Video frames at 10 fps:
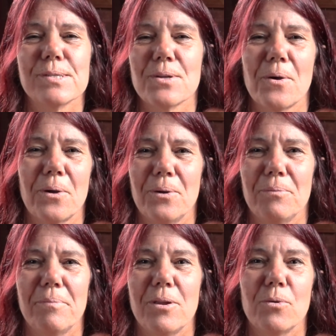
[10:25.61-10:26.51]

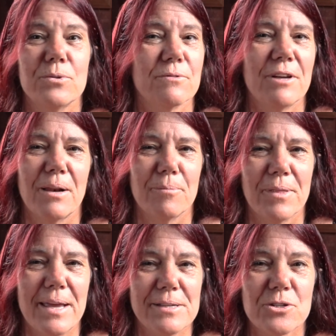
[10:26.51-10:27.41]
So you'll develop
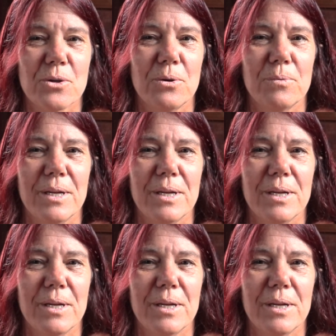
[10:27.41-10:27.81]
that too,